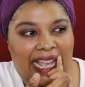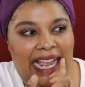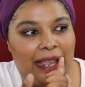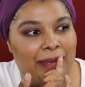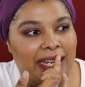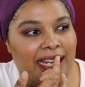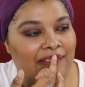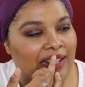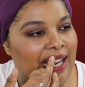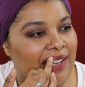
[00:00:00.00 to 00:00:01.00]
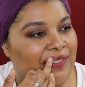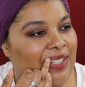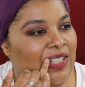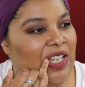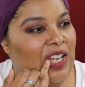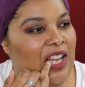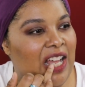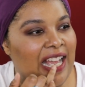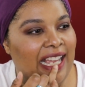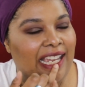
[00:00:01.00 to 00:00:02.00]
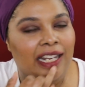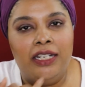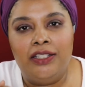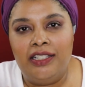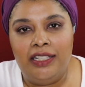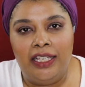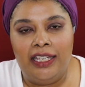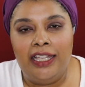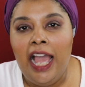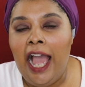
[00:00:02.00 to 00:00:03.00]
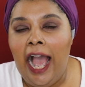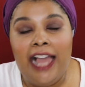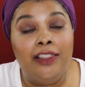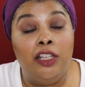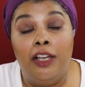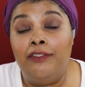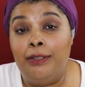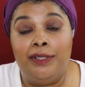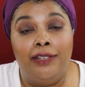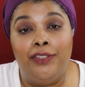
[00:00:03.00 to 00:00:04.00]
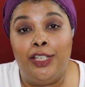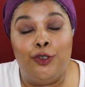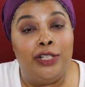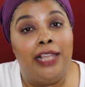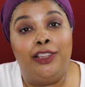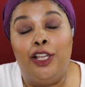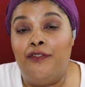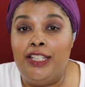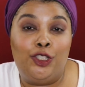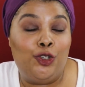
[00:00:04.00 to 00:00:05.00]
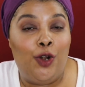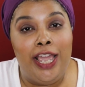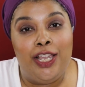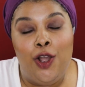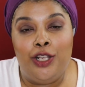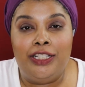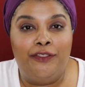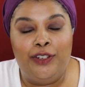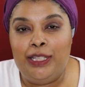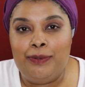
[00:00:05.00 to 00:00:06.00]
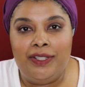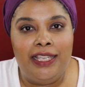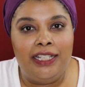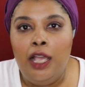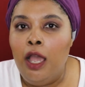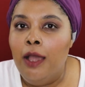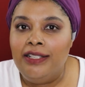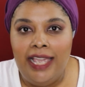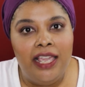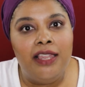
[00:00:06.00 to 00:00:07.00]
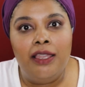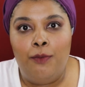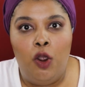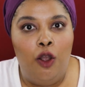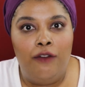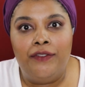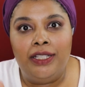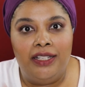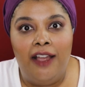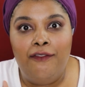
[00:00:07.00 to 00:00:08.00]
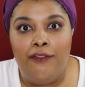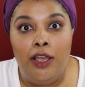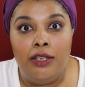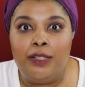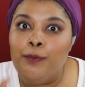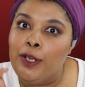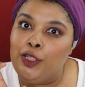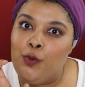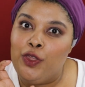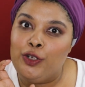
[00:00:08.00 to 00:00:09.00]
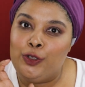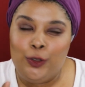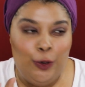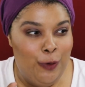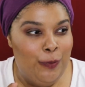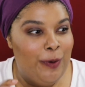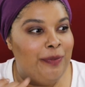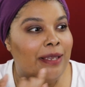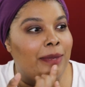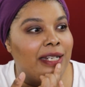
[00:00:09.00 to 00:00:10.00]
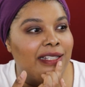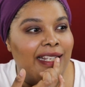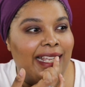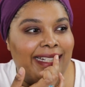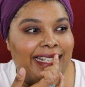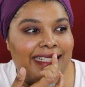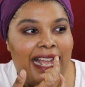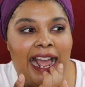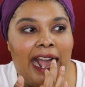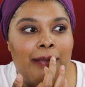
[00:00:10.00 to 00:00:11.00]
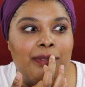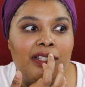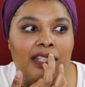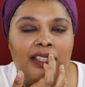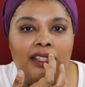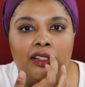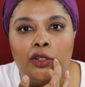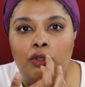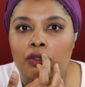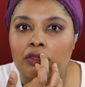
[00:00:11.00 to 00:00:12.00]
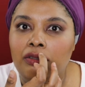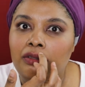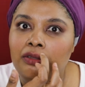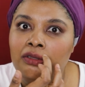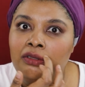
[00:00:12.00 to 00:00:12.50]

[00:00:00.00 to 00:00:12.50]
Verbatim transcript: I may never have to, can I just say, I love lipstick videos. I love this, trying on different lipsticks. Taking them off is not fun, especially when they're super pigmented like this. I'm seeing the little